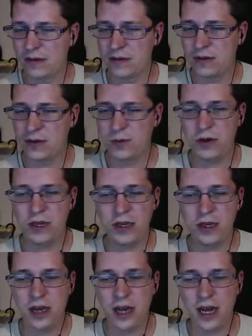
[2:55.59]
It's pretty
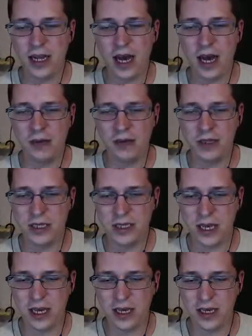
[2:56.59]
good, I would
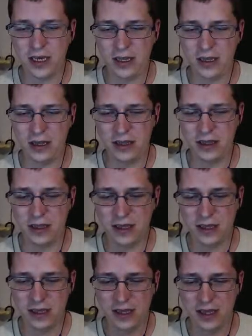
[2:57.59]
say.
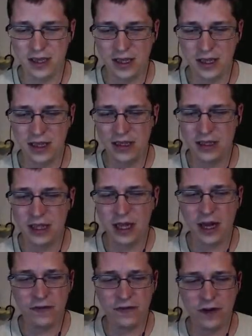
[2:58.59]
It's a lot
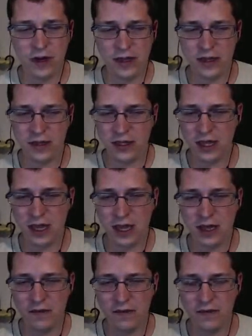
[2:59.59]
of fun. There's a lot
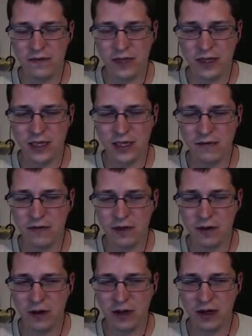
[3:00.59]
of fun stuff
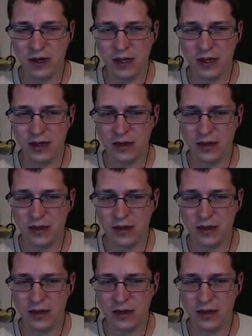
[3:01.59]
going on there.